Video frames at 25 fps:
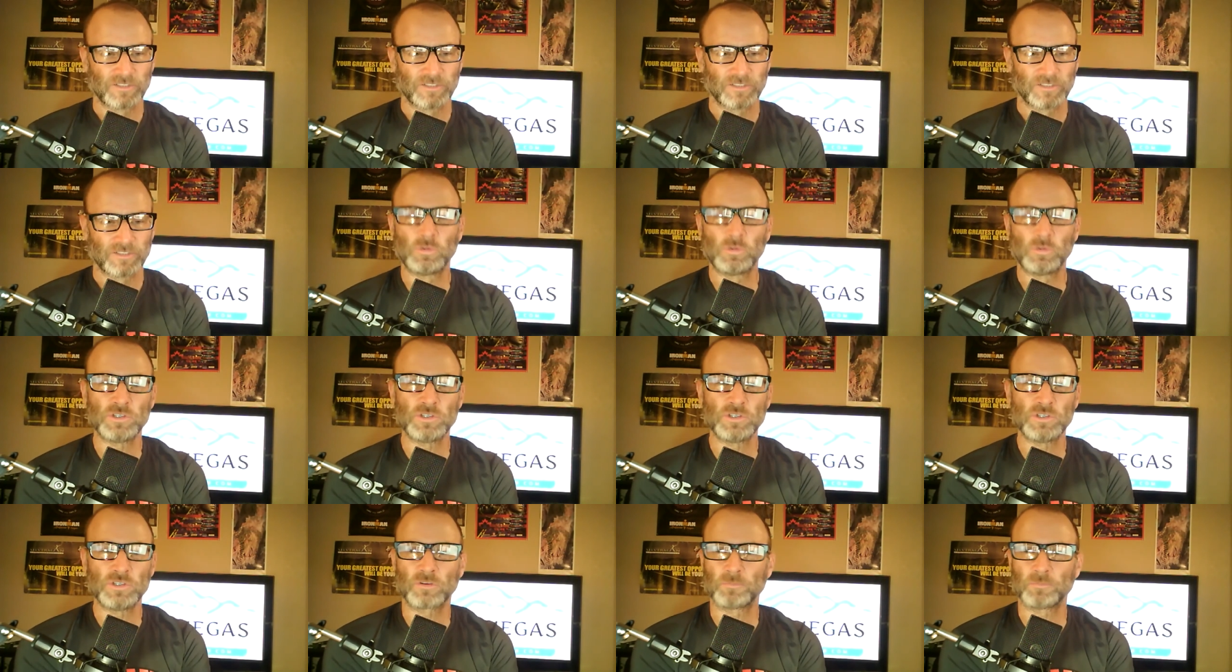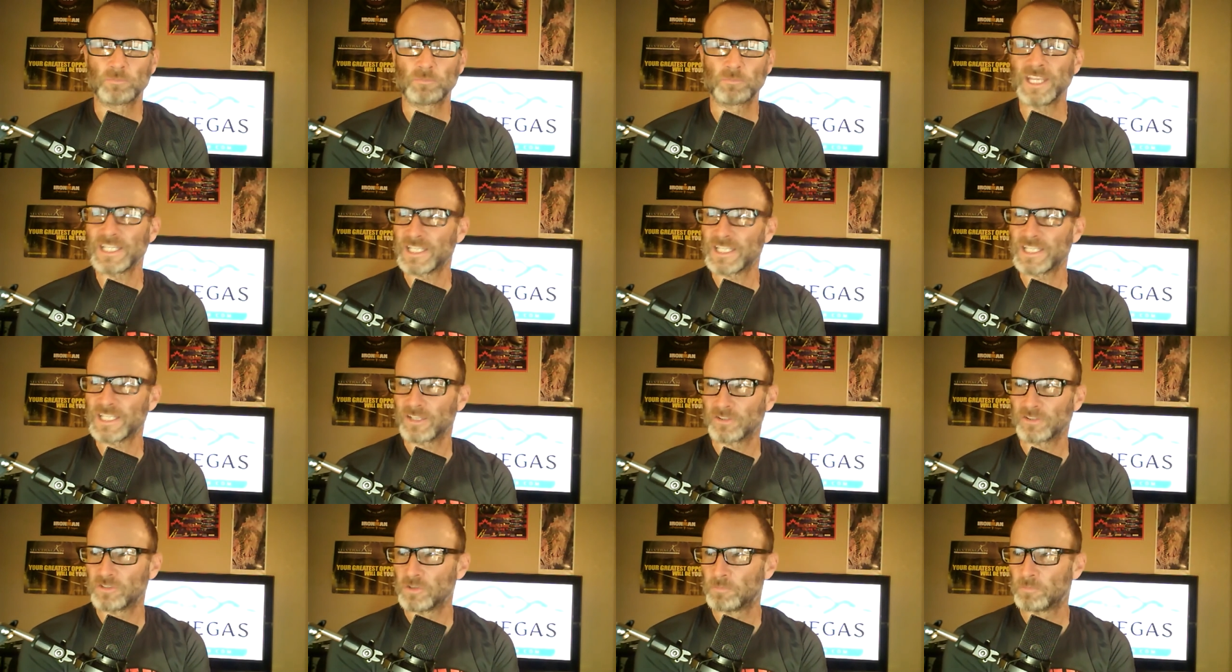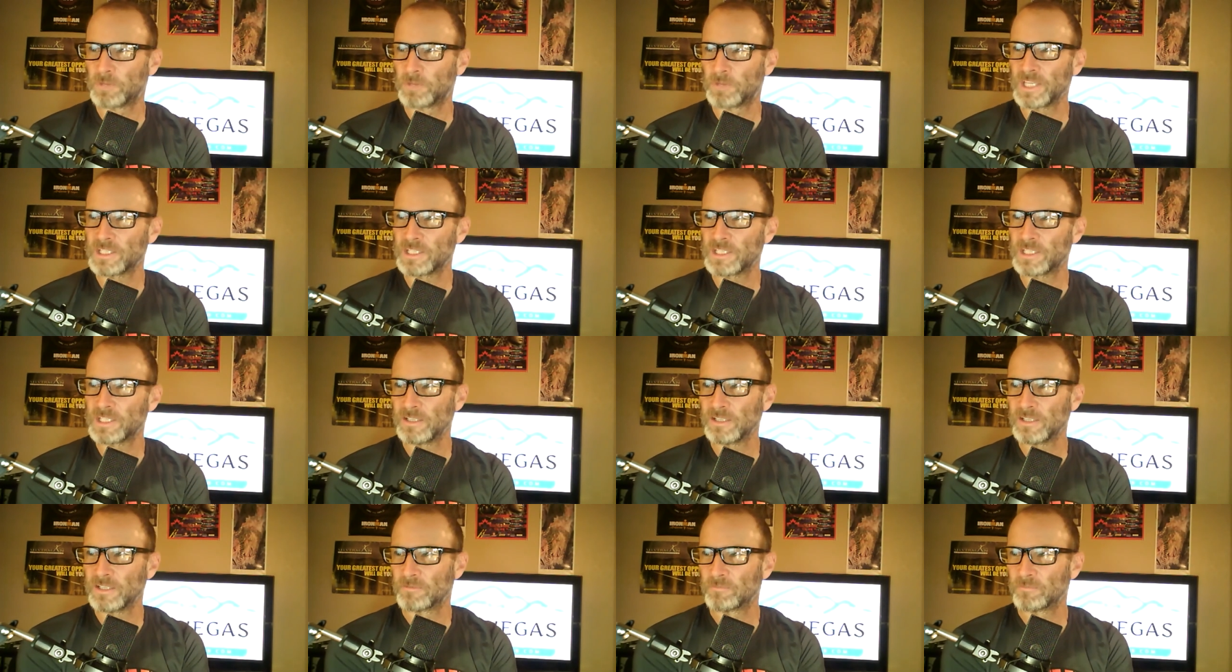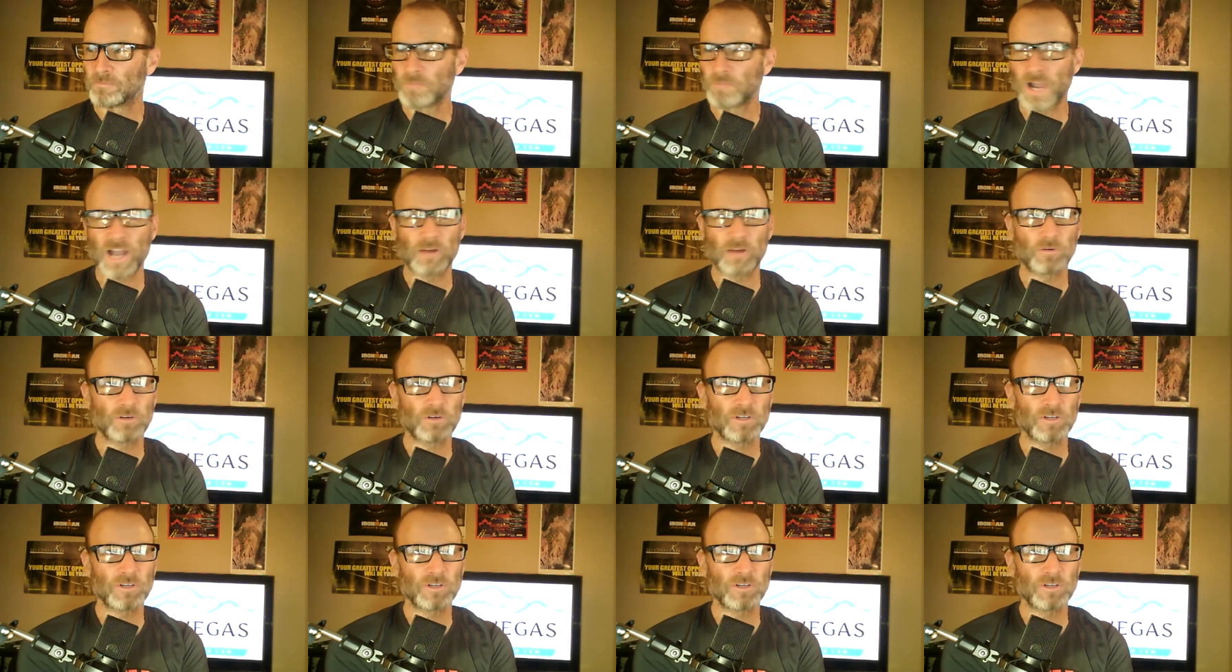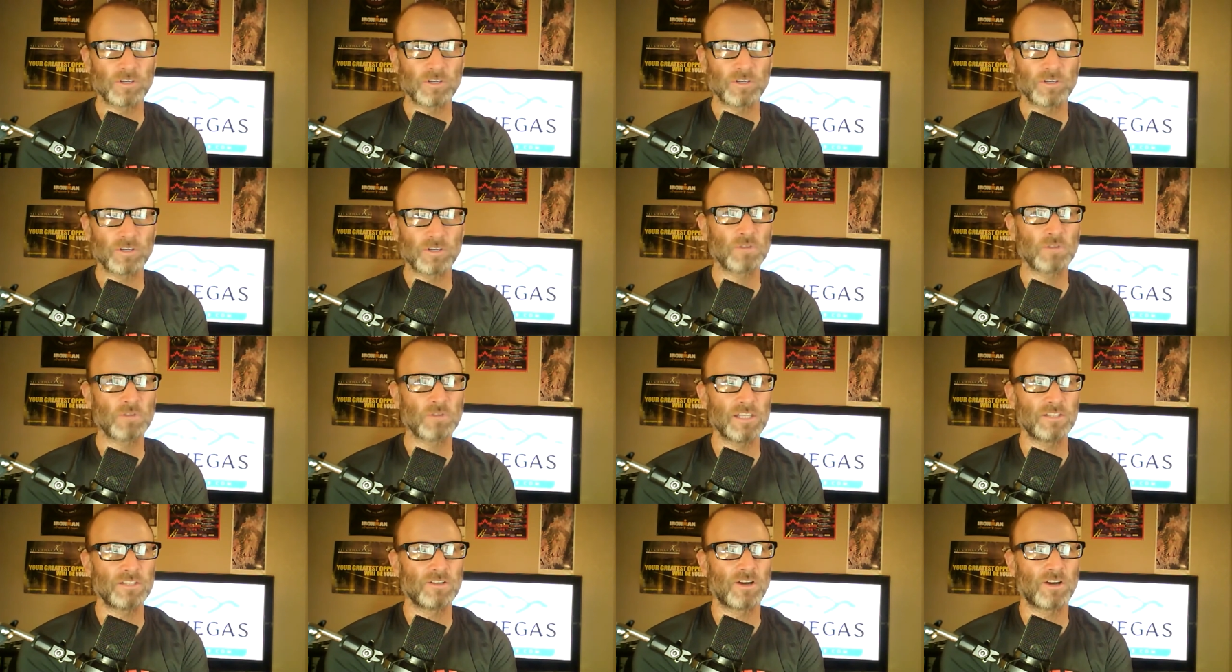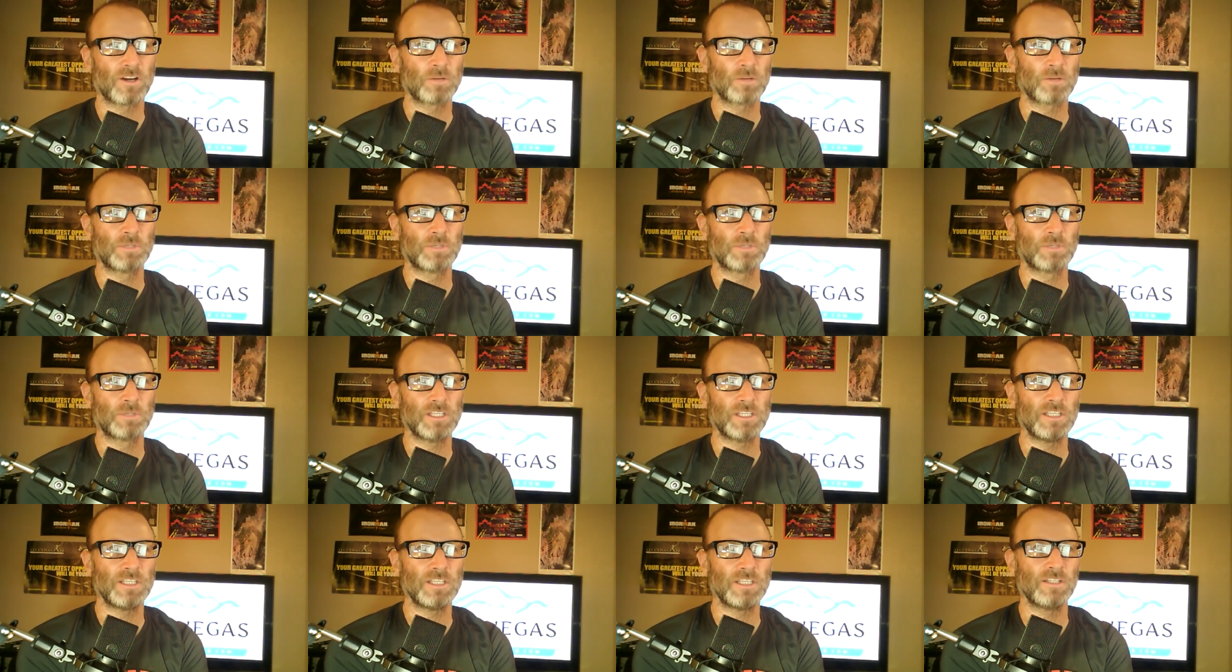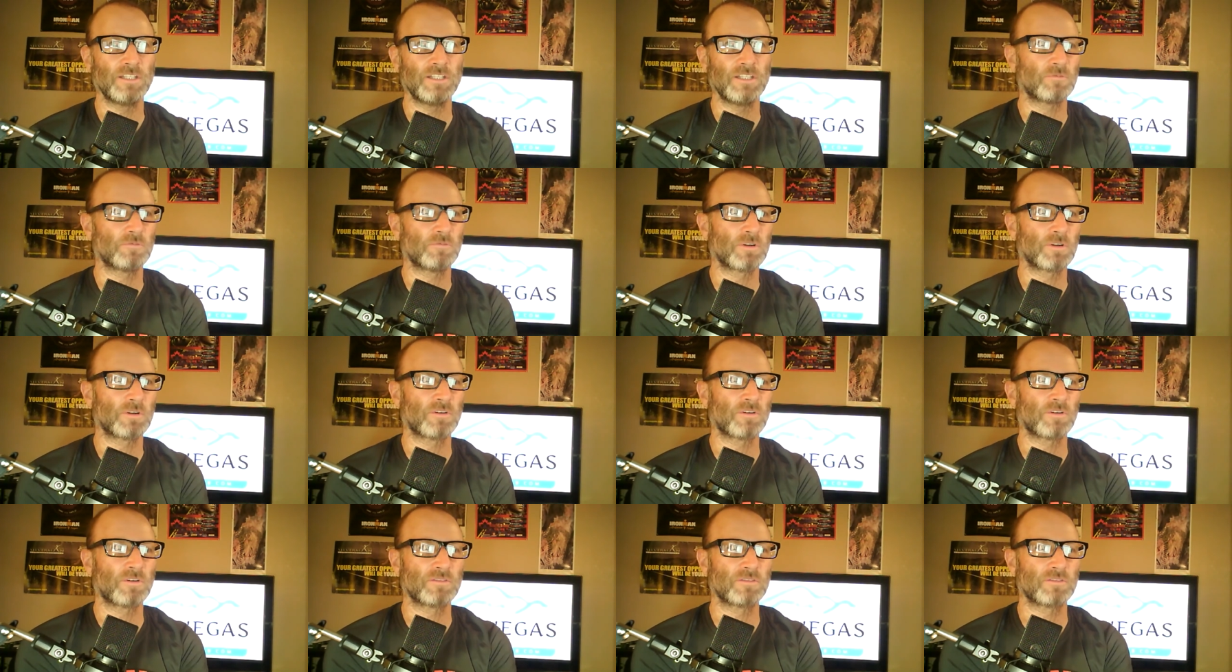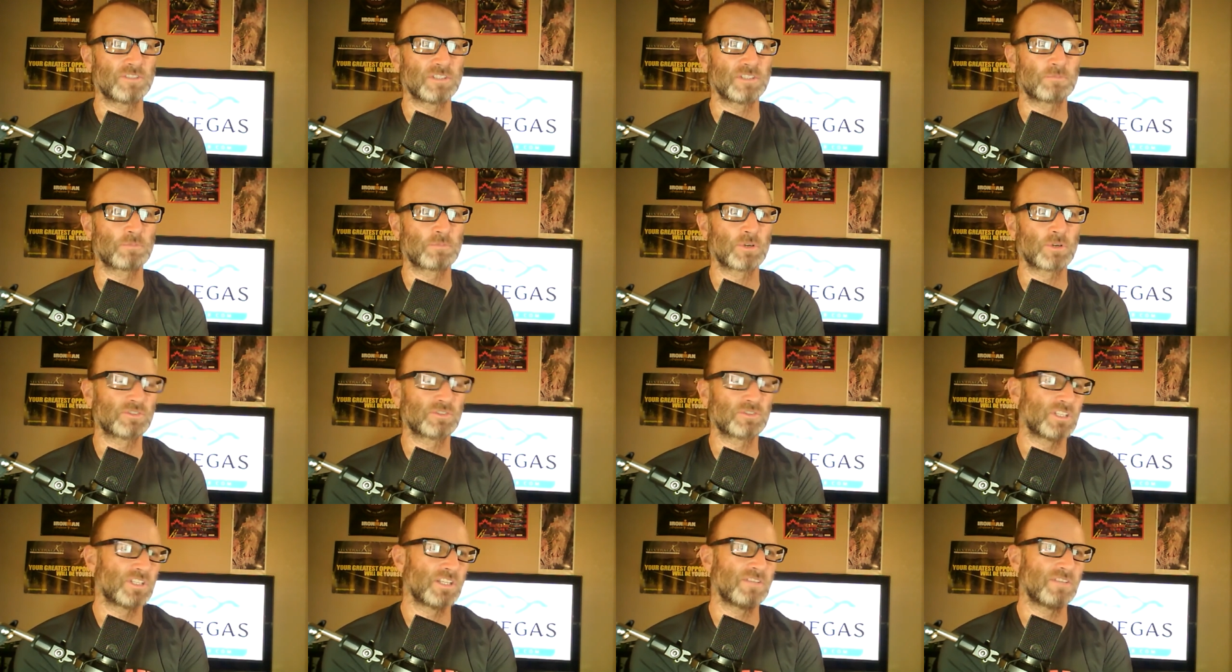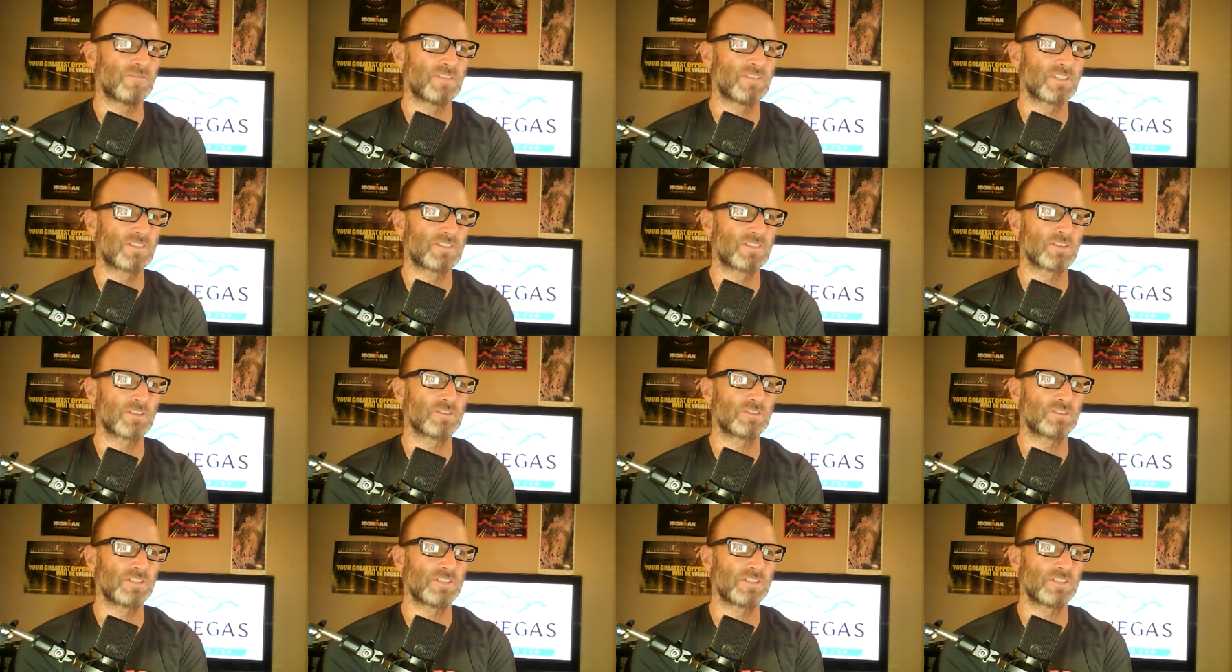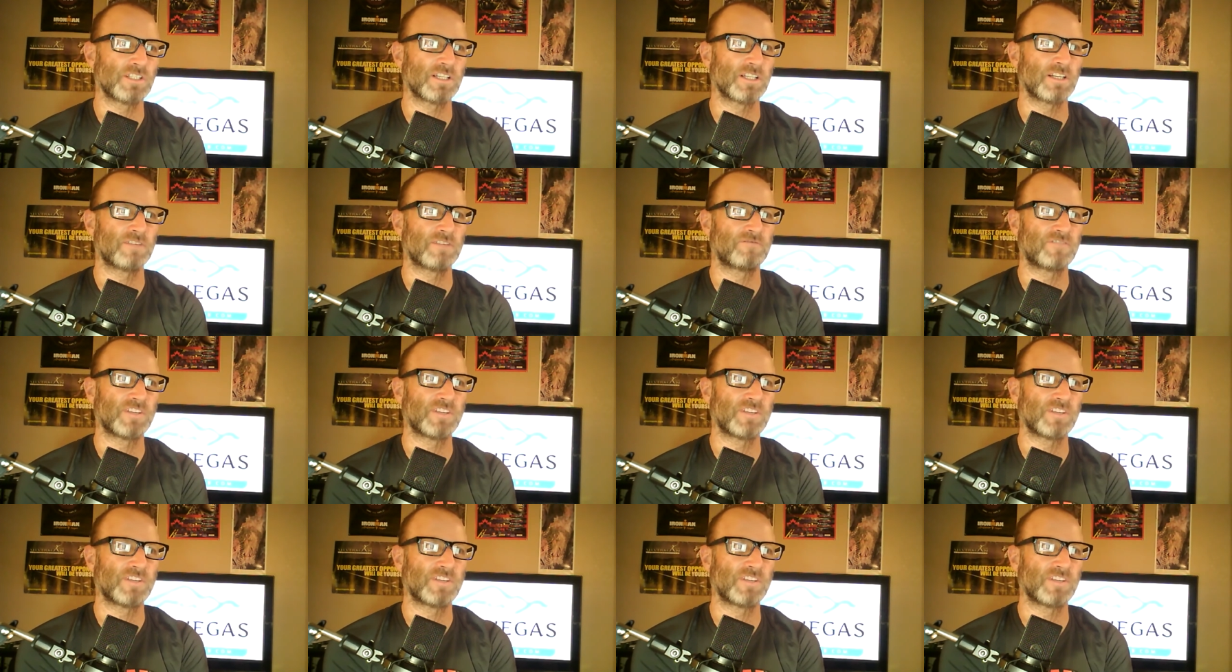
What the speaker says: When you're biking, are you biking power, heart rate, RPE, or just perceived exertion,